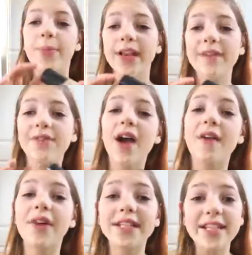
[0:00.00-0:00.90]
But if you
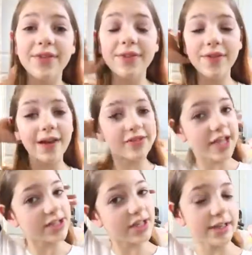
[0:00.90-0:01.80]
have a different
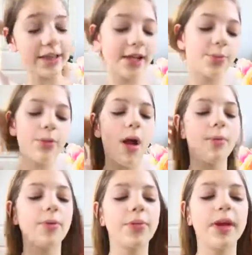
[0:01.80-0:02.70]
foundation, then you're
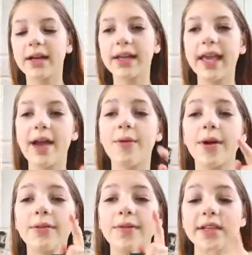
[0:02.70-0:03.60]
probably gonna get
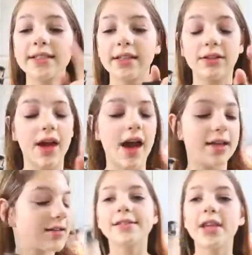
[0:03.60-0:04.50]
one of these little guys.